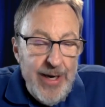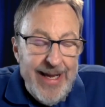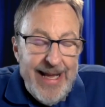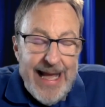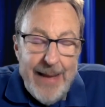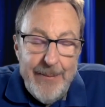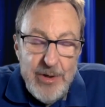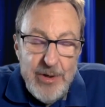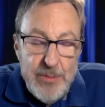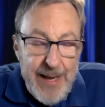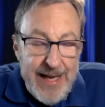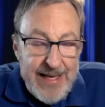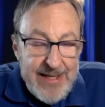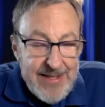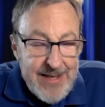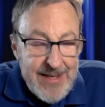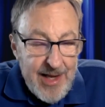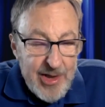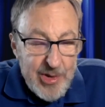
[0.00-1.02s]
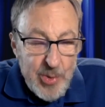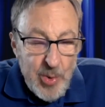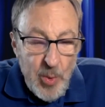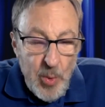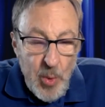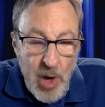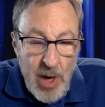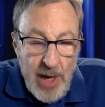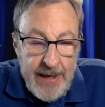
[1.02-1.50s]
Cabbage Patch dolls were
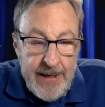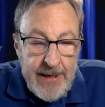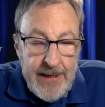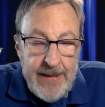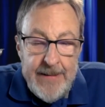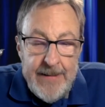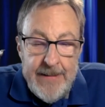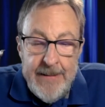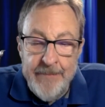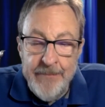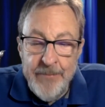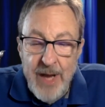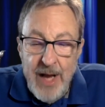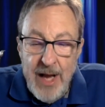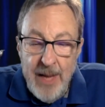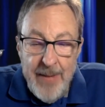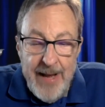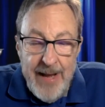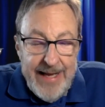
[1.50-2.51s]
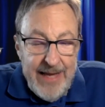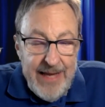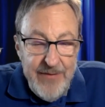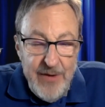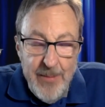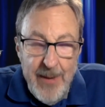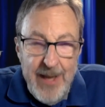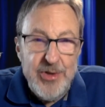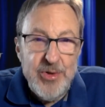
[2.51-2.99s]
one, um, I gave
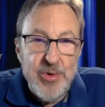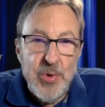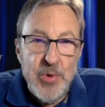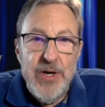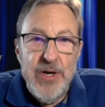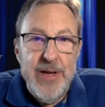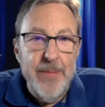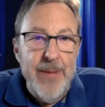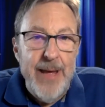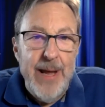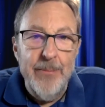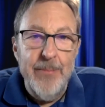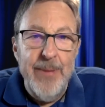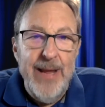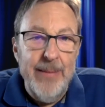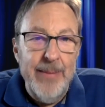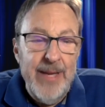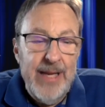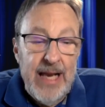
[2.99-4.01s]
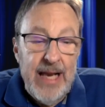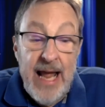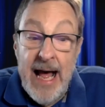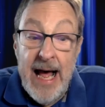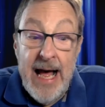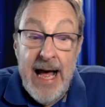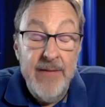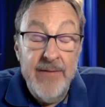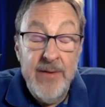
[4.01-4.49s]
you my story about Baby
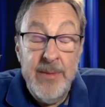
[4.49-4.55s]
Alive.